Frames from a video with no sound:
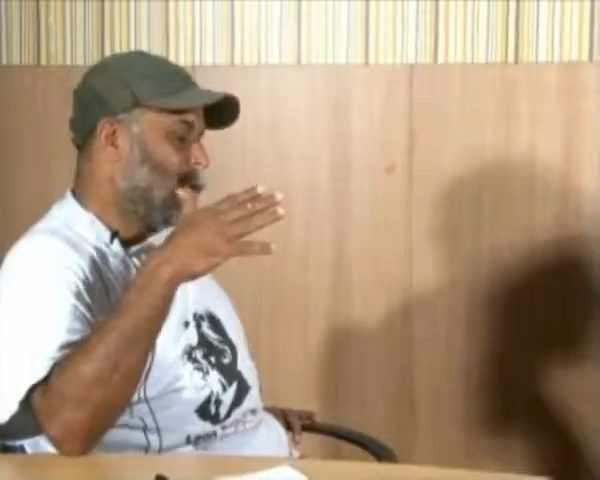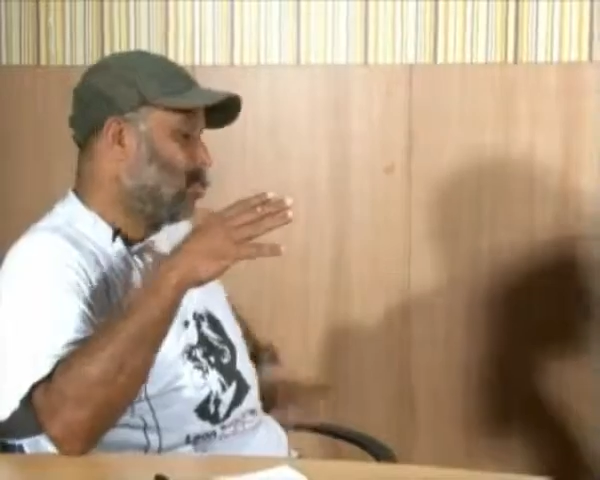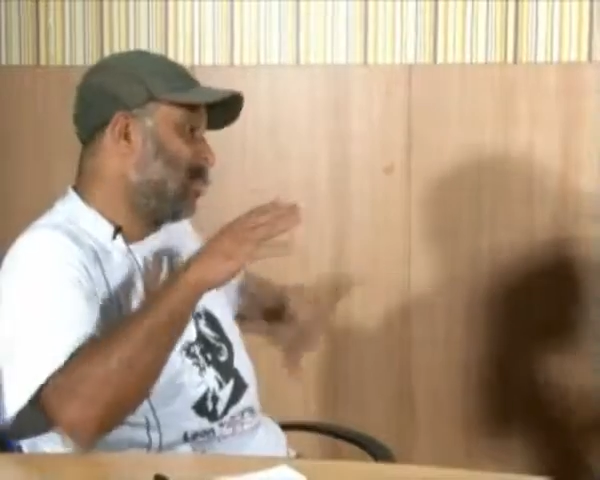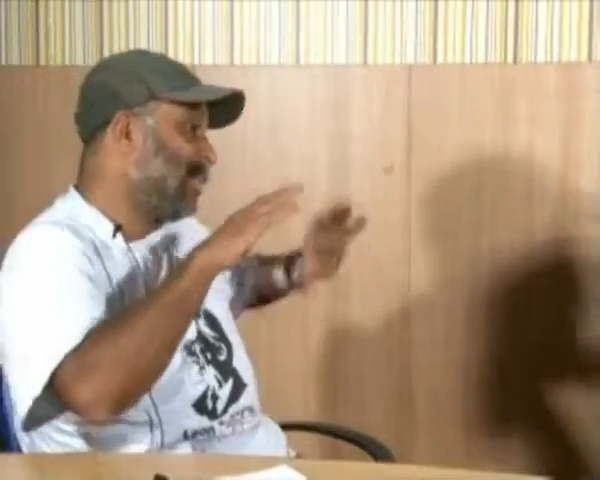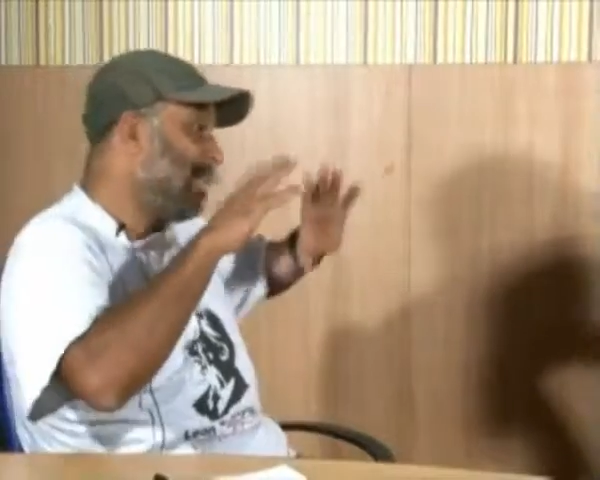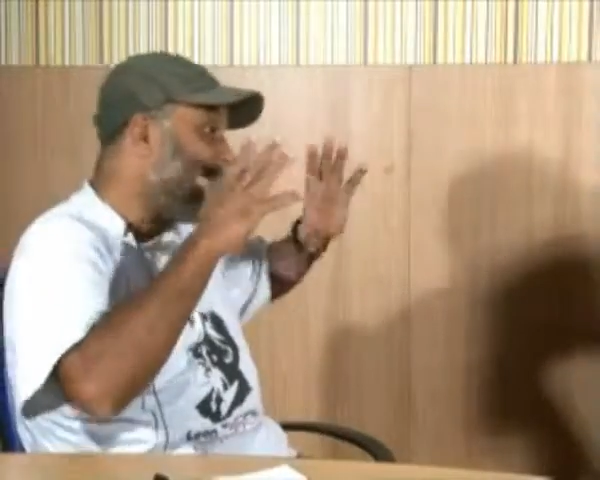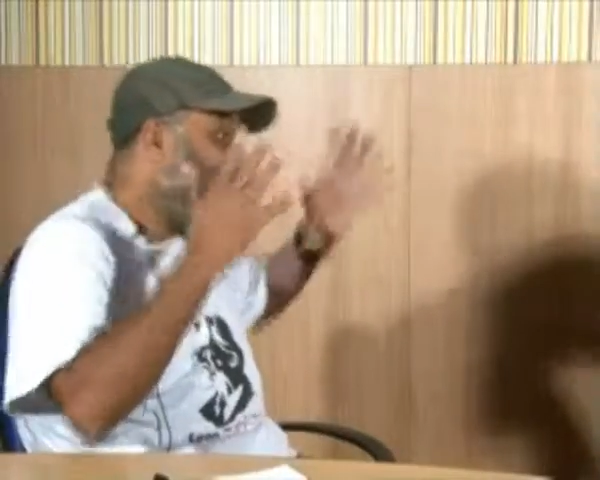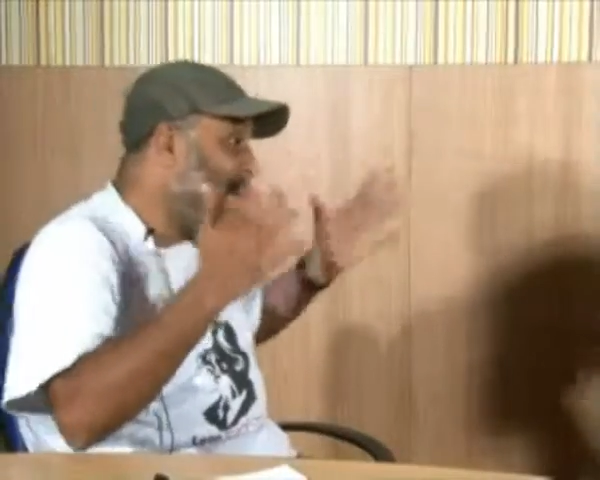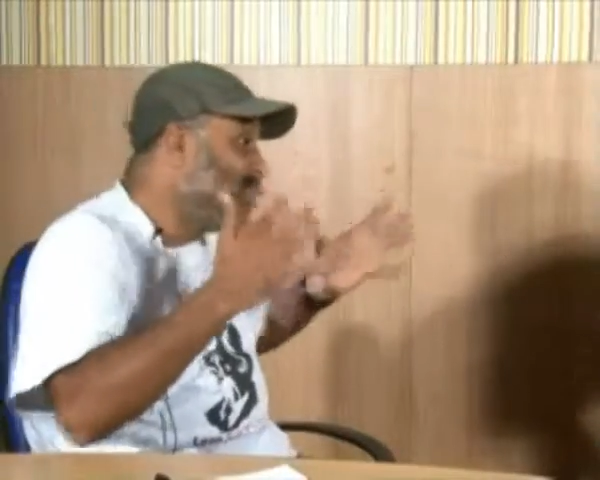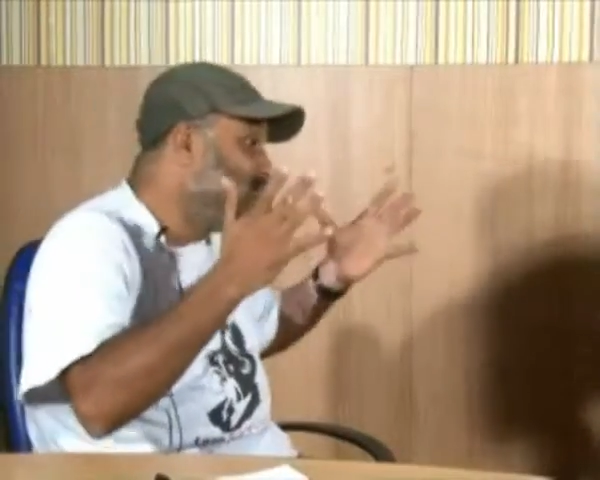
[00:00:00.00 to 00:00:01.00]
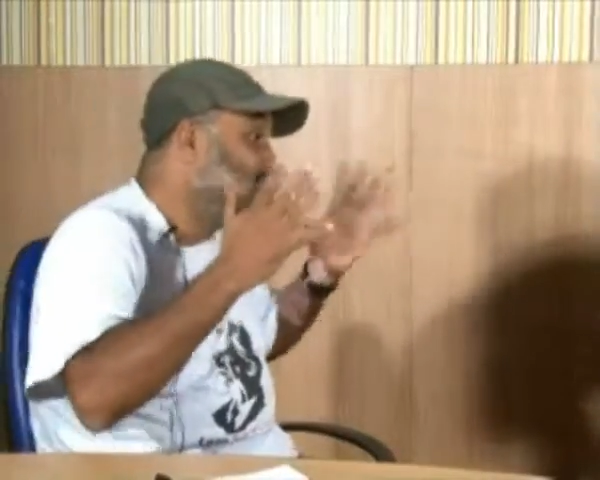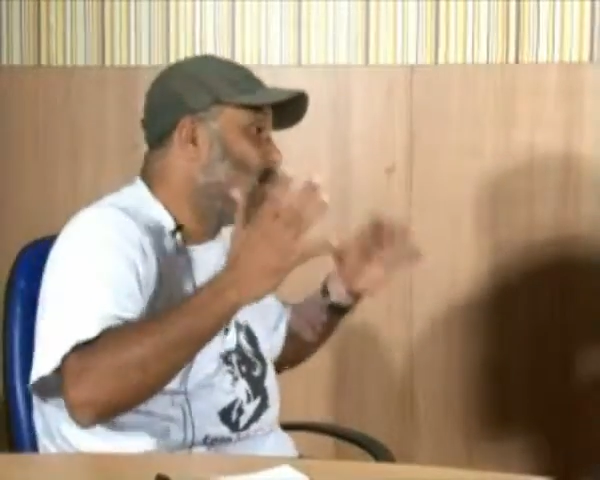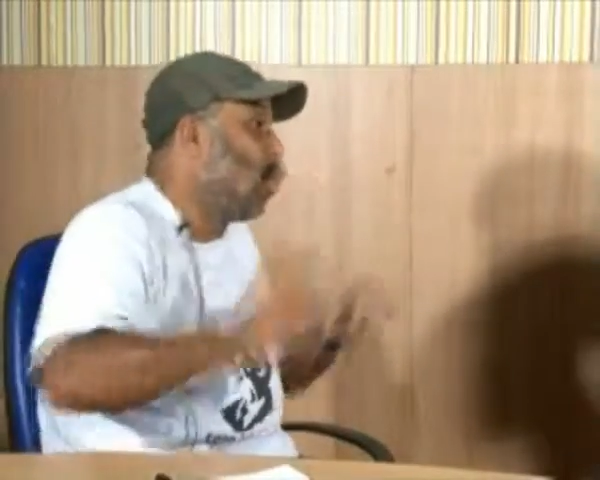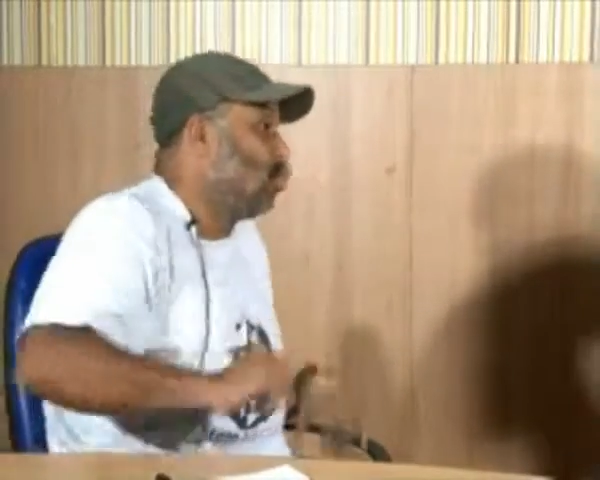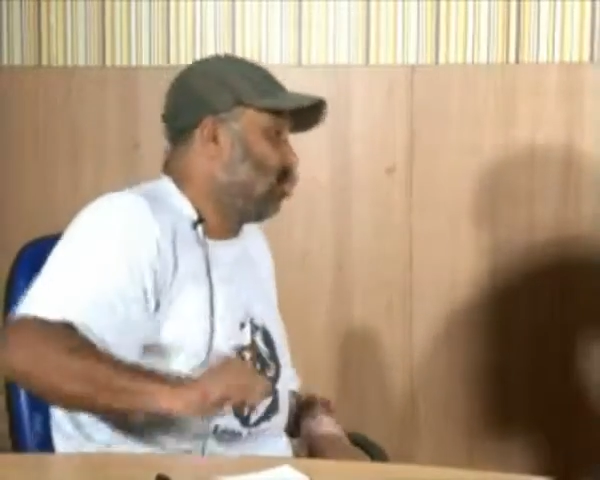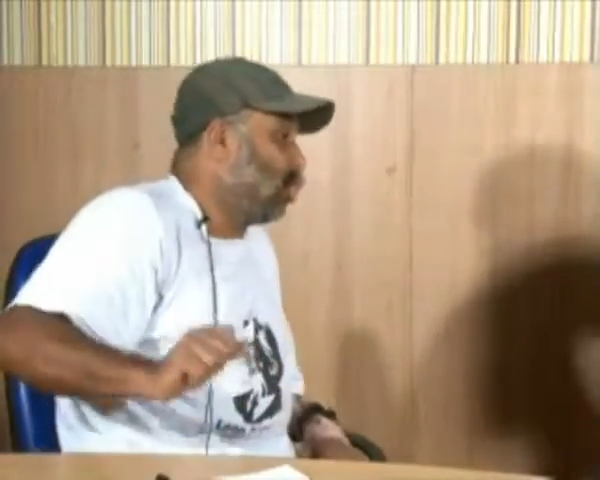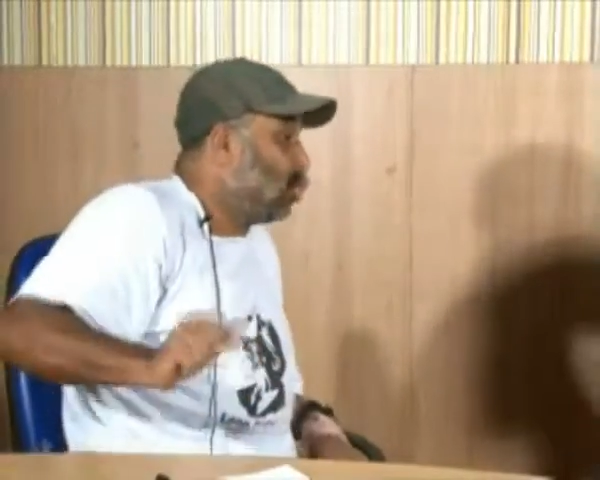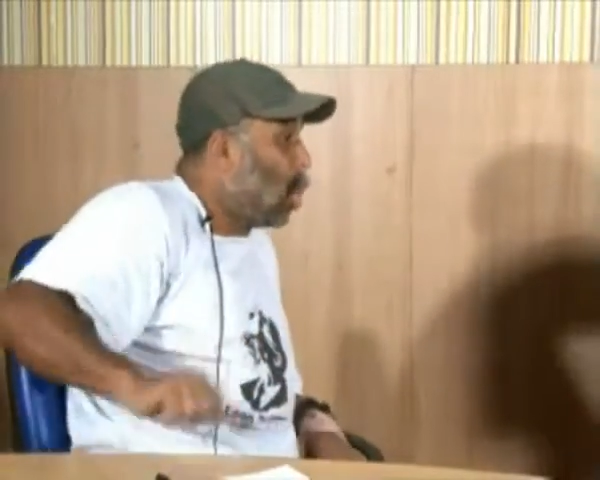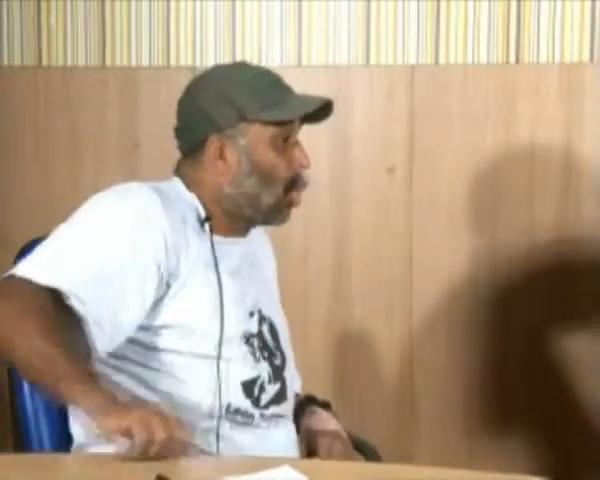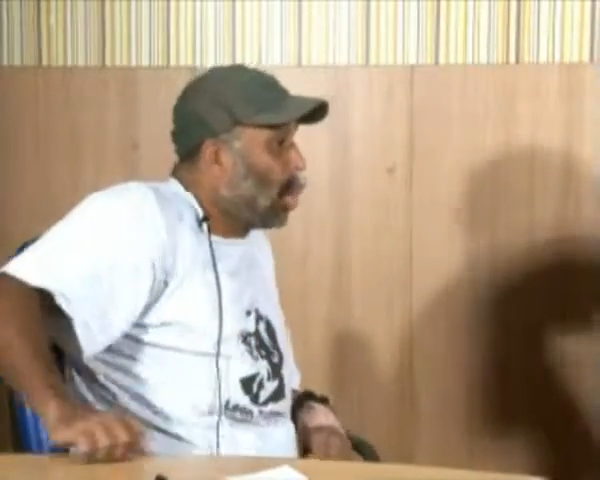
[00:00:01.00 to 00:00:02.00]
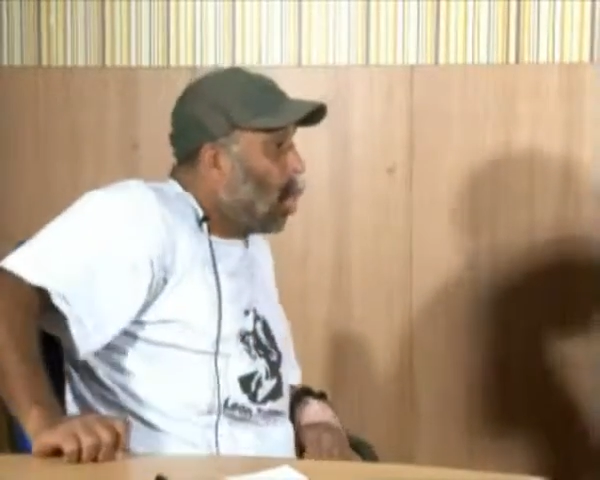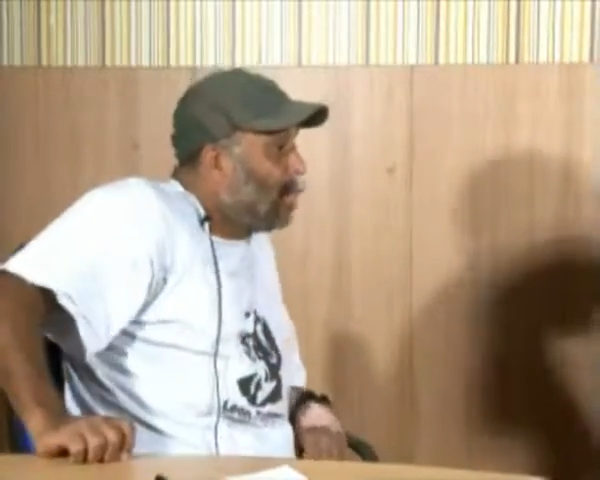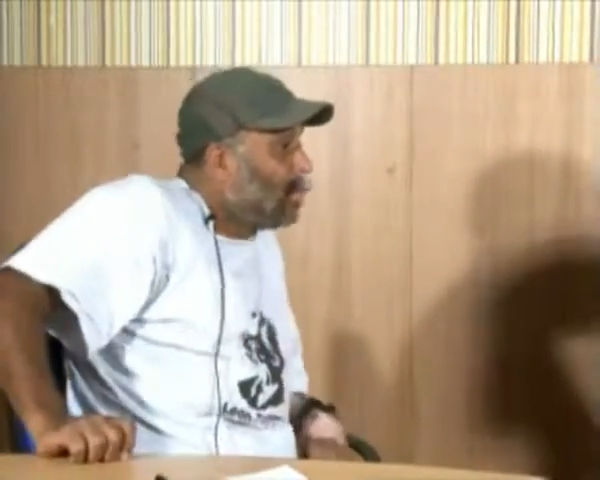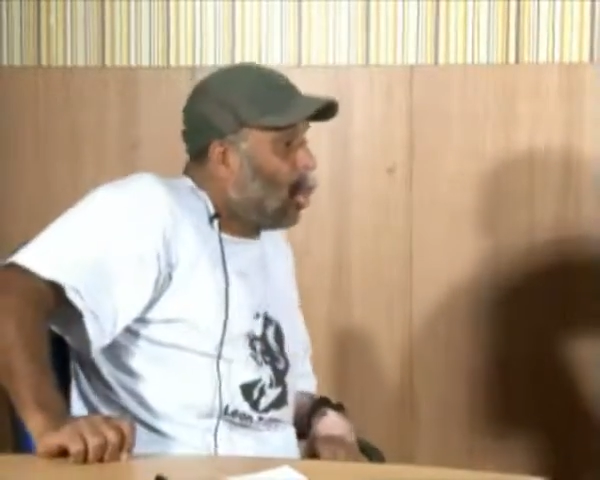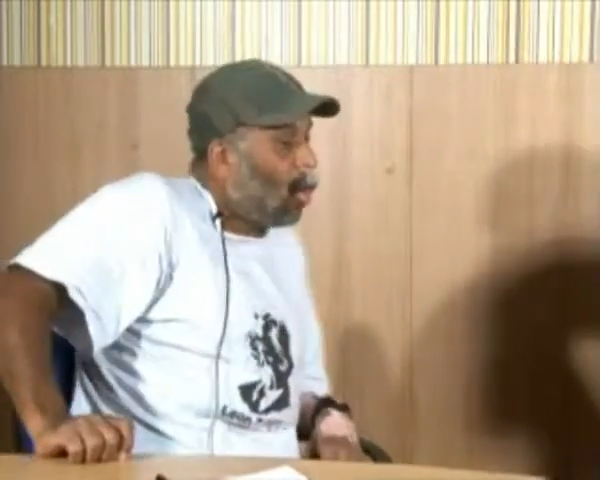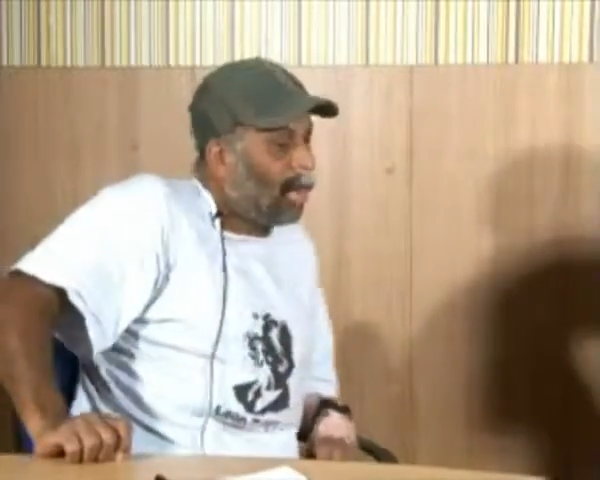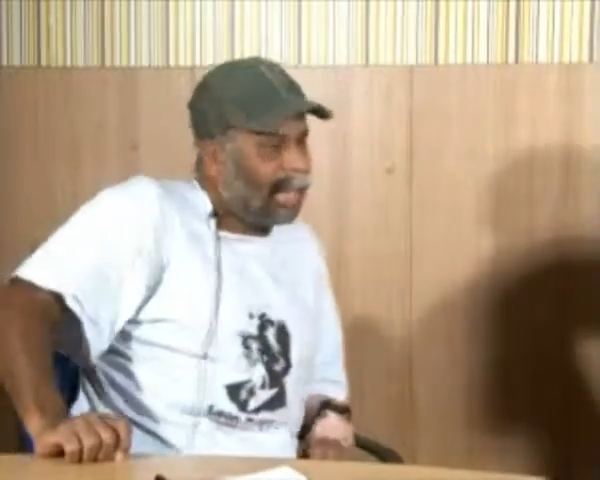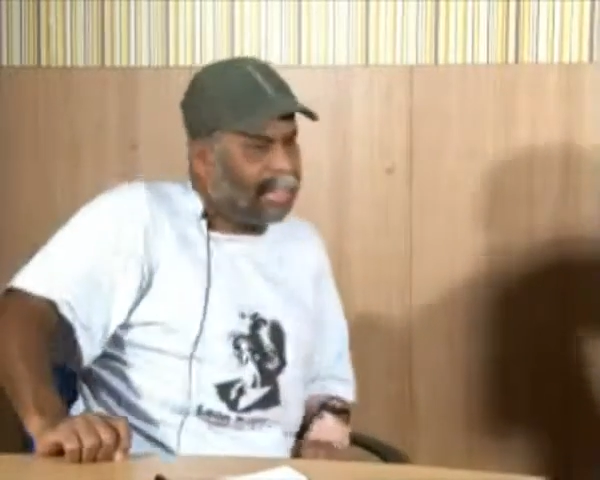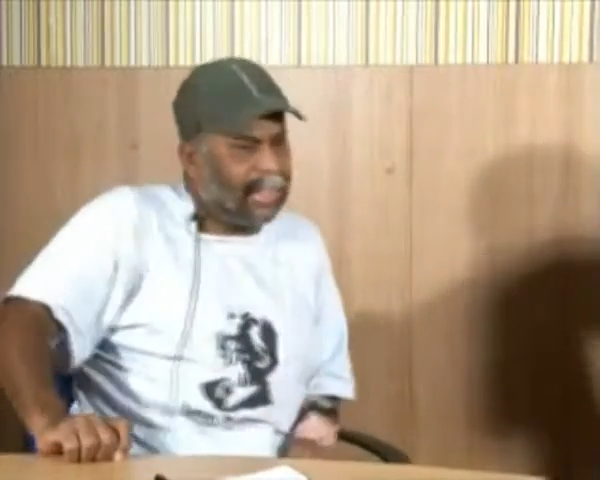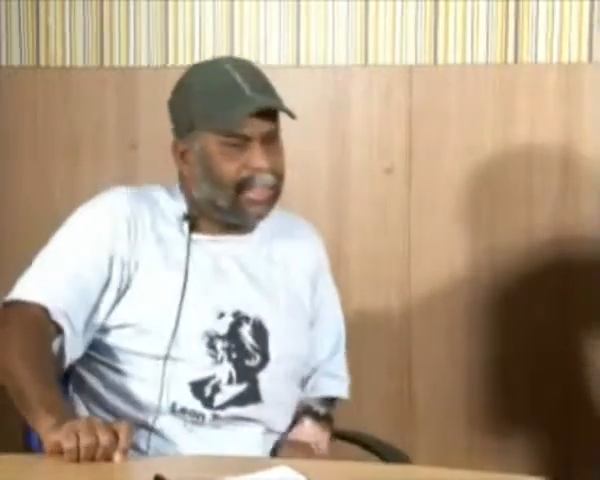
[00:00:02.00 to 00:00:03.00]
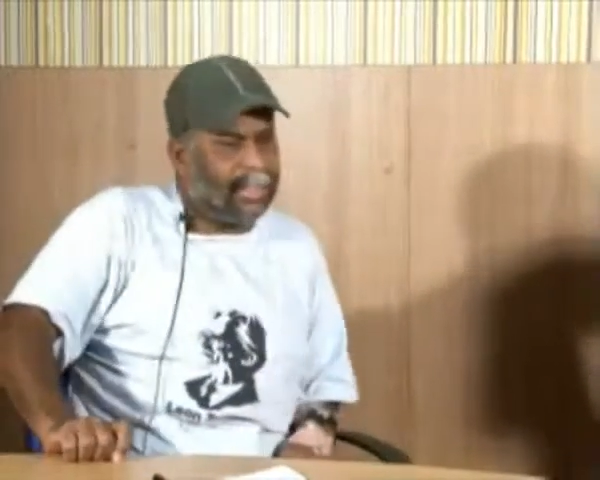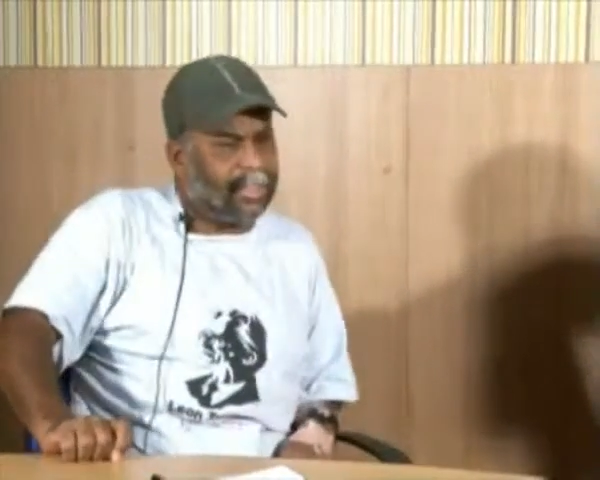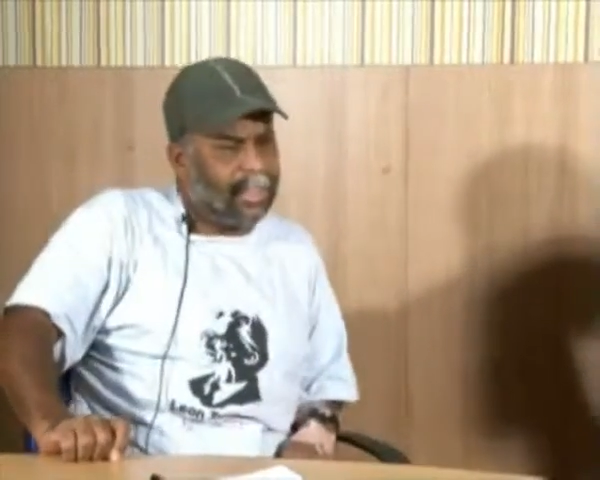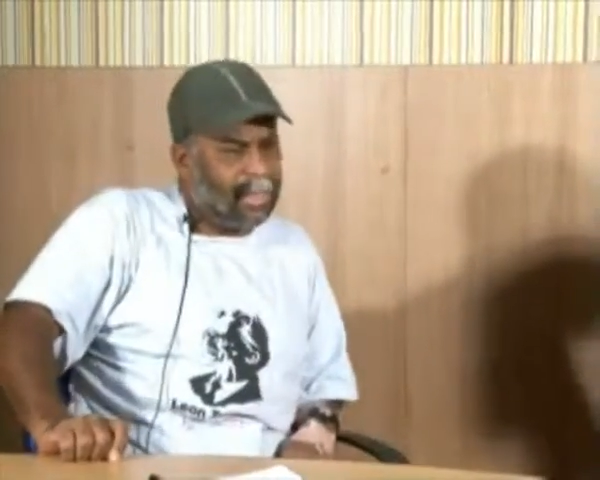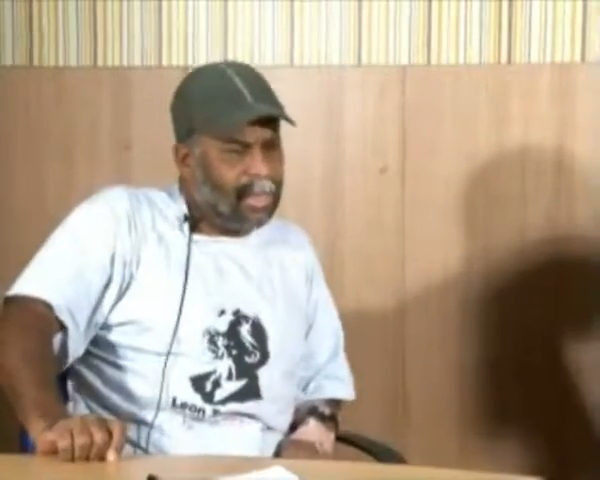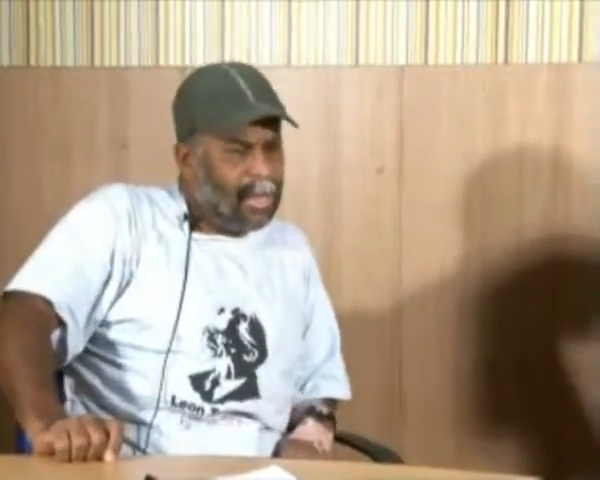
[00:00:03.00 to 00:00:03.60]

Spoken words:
especially the NGOs, non-governmental organizations,